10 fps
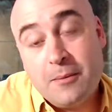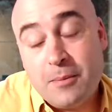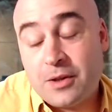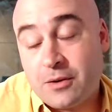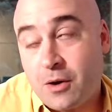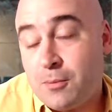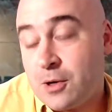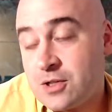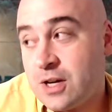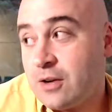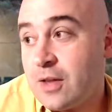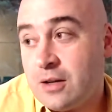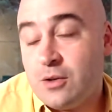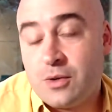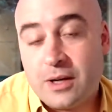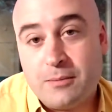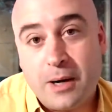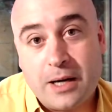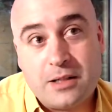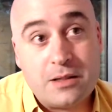But there are books there that you can
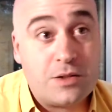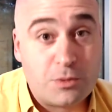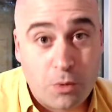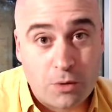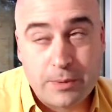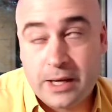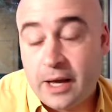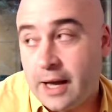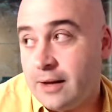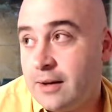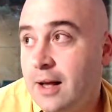buy to support me and